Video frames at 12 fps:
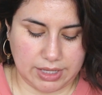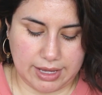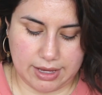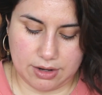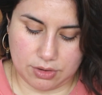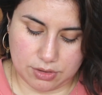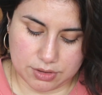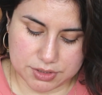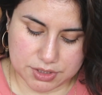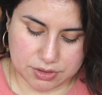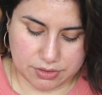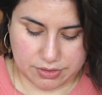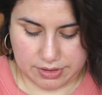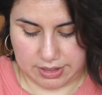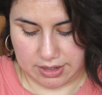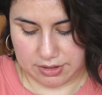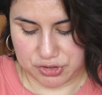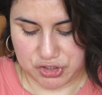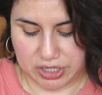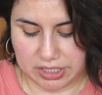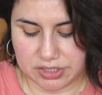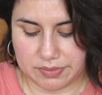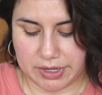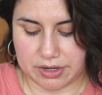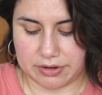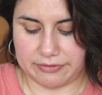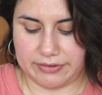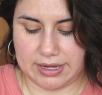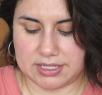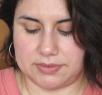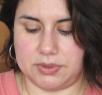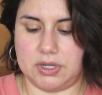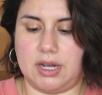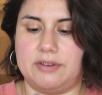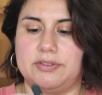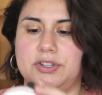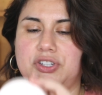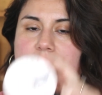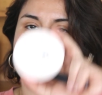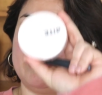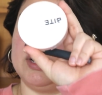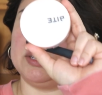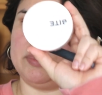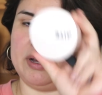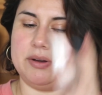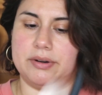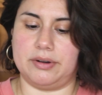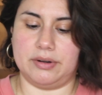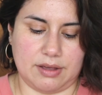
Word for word: And also their Changemaker Flexible Coverage Pressed Powder.